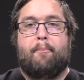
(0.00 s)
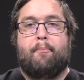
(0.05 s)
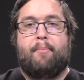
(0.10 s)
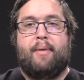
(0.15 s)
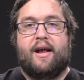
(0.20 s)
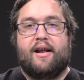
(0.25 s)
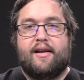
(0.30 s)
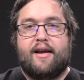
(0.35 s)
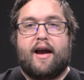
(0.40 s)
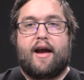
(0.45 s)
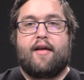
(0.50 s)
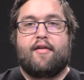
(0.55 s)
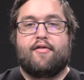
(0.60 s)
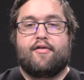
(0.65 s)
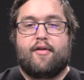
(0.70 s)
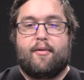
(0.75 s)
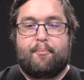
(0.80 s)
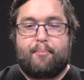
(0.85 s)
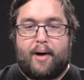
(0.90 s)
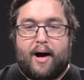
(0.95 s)

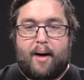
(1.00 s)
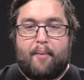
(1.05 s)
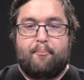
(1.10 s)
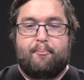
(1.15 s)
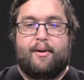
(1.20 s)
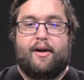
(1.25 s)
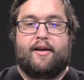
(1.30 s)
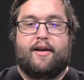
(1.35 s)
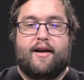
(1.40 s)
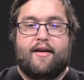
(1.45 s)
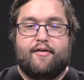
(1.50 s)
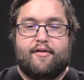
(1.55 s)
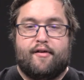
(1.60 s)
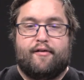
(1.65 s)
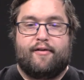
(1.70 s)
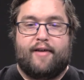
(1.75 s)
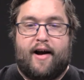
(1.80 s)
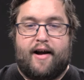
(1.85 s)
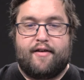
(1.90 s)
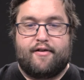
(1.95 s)
billions upon billions
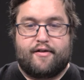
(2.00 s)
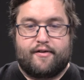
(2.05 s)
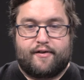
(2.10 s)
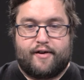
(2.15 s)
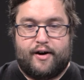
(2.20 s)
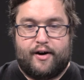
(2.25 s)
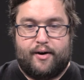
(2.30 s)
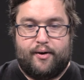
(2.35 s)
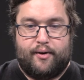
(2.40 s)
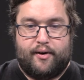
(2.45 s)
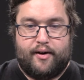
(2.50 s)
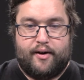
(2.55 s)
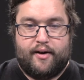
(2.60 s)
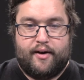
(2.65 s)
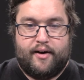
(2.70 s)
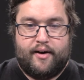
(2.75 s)
of lines of code.